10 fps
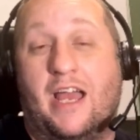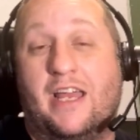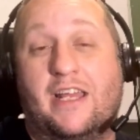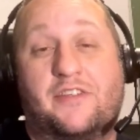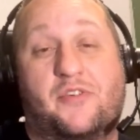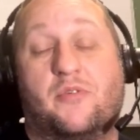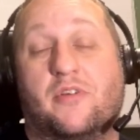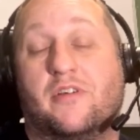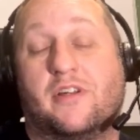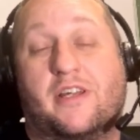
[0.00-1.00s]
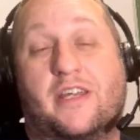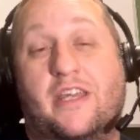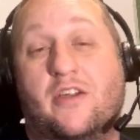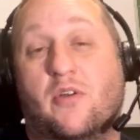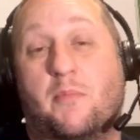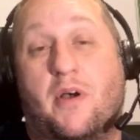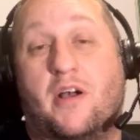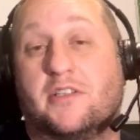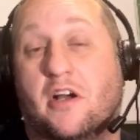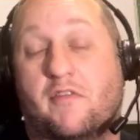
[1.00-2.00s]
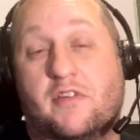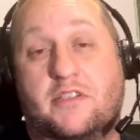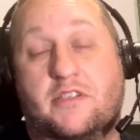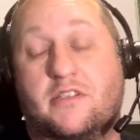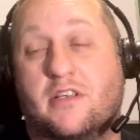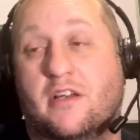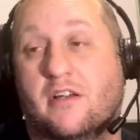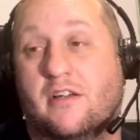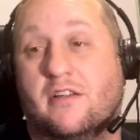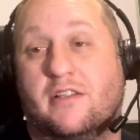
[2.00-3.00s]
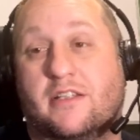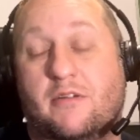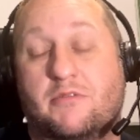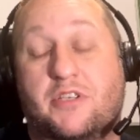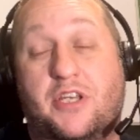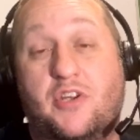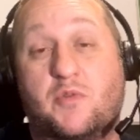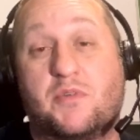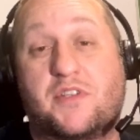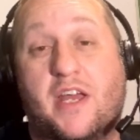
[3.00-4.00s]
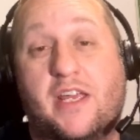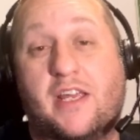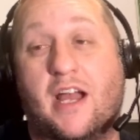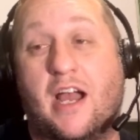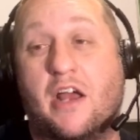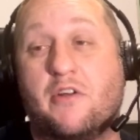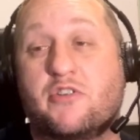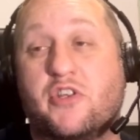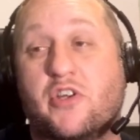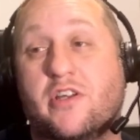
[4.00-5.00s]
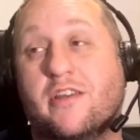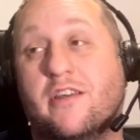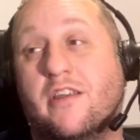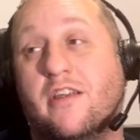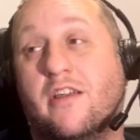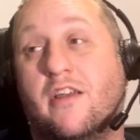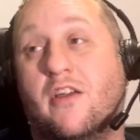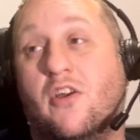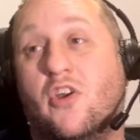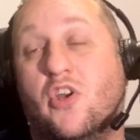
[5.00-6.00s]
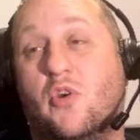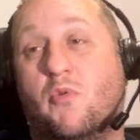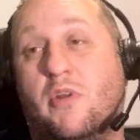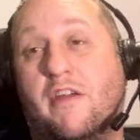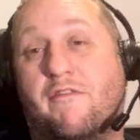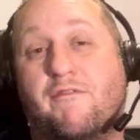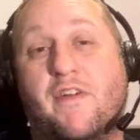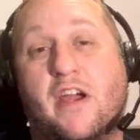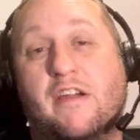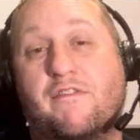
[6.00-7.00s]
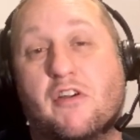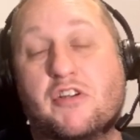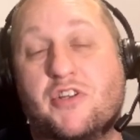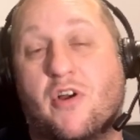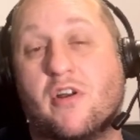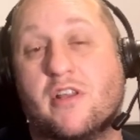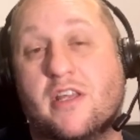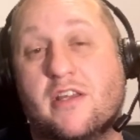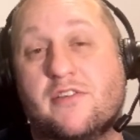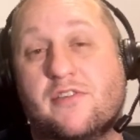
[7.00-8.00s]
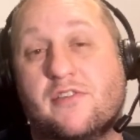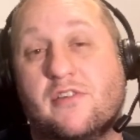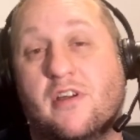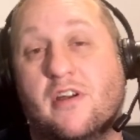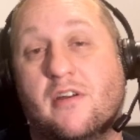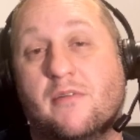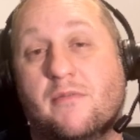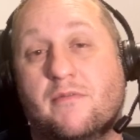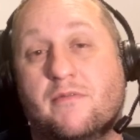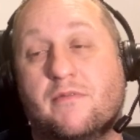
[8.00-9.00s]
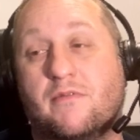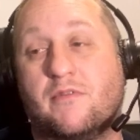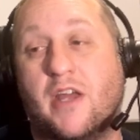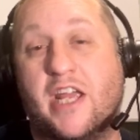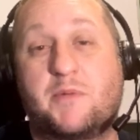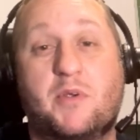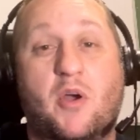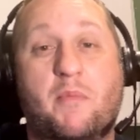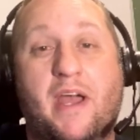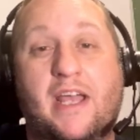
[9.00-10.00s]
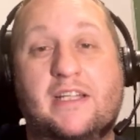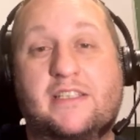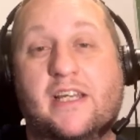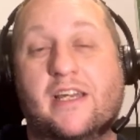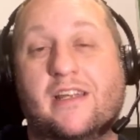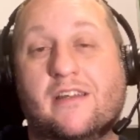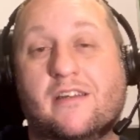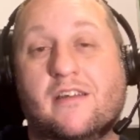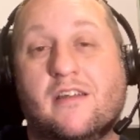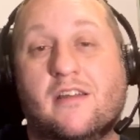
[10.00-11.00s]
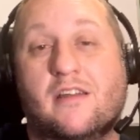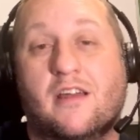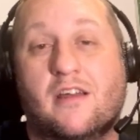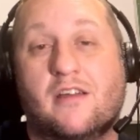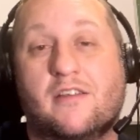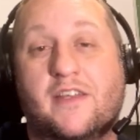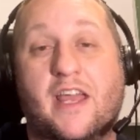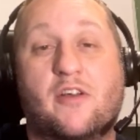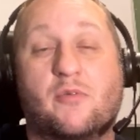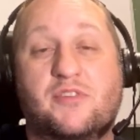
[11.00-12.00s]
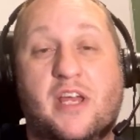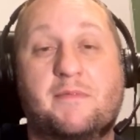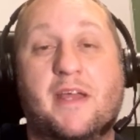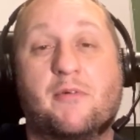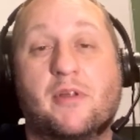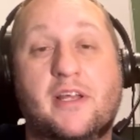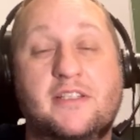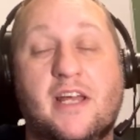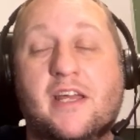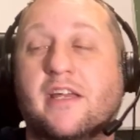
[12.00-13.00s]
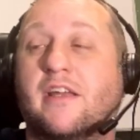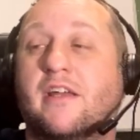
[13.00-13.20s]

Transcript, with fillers: It's going to kill the box office. Uh, that was a huge mistake. I understood when they very first started this, uh, HBO Max and uh, theater same day release day,